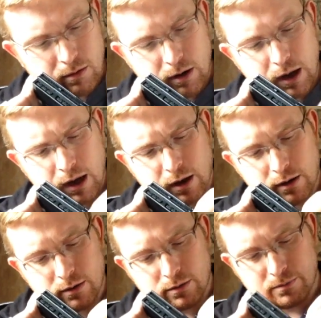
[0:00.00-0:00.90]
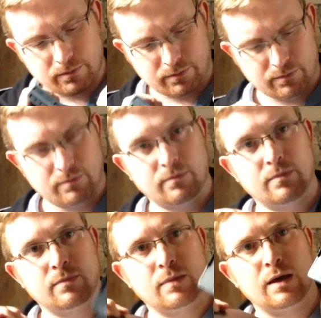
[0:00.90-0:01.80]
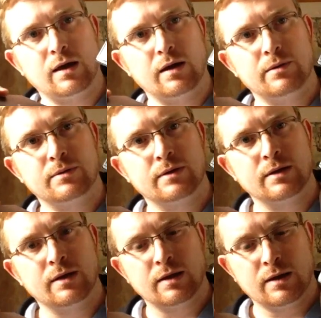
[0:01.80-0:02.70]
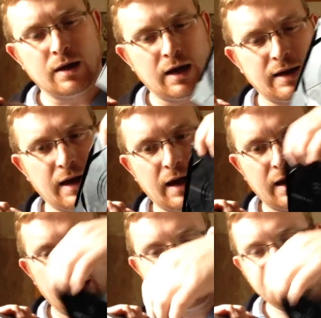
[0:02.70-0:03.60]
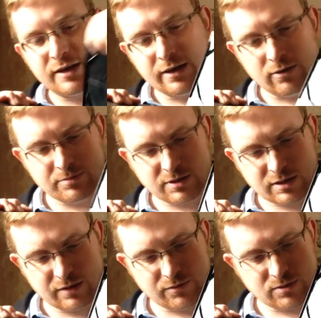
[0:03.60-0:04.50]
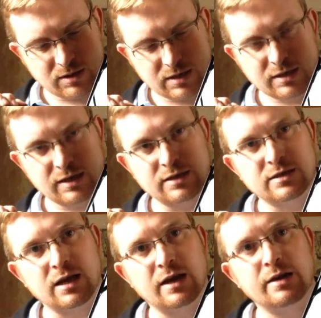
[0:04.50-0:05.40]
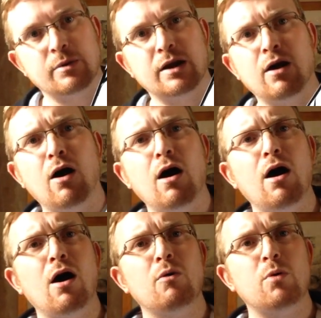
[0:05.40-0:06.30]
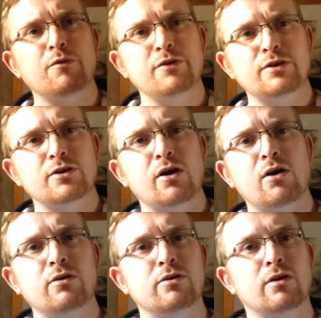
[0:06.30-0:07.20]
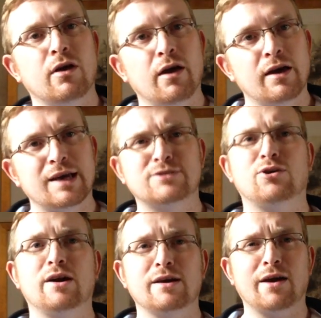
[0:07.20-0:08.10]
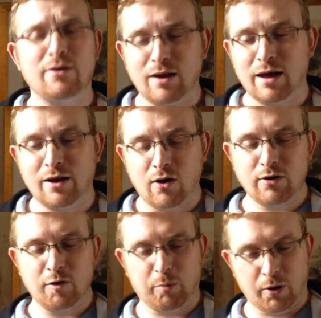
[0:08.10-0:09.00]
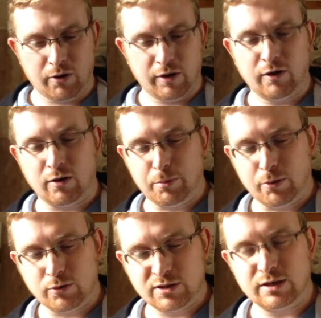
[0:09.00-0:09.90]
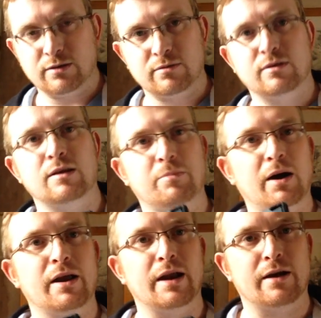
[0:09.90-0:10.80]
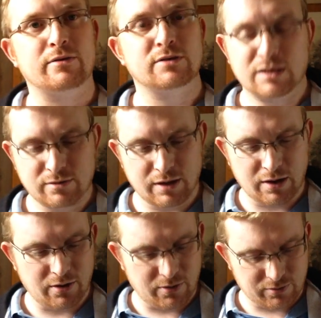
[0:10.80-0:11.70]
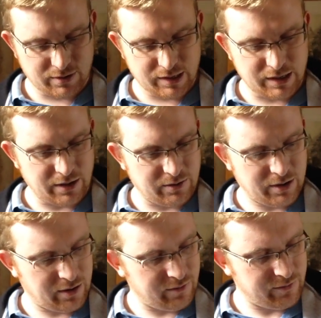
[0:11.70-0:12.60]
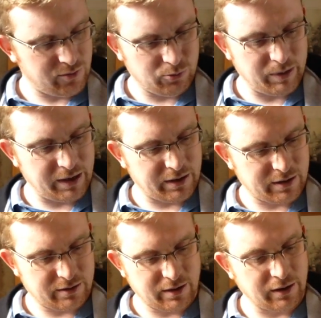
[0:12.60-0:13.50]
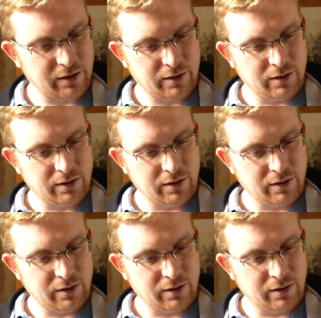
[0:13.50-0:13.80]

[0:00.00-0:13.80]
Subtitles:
knackered. There you go. And I lifted it up to see if there's a disc inside, and he went, "Oh, what have you done?" They're trying to go like, "Oh, you broke it, you got to bought it, you buy it now." I said, "Oh, you can't fool me," kind of thing.